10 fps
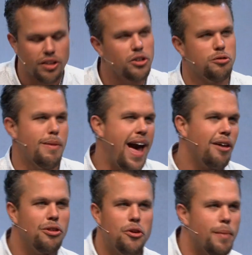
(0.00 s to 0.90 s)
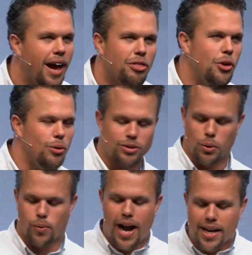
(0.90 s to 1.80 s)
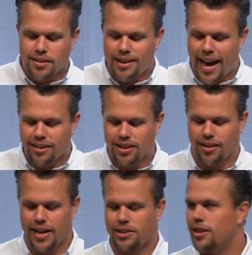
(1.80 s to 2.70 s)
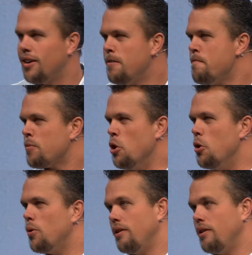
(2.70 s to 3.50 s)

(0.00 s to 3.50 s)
And there's Matthew. Matthew was a rotten tax collector who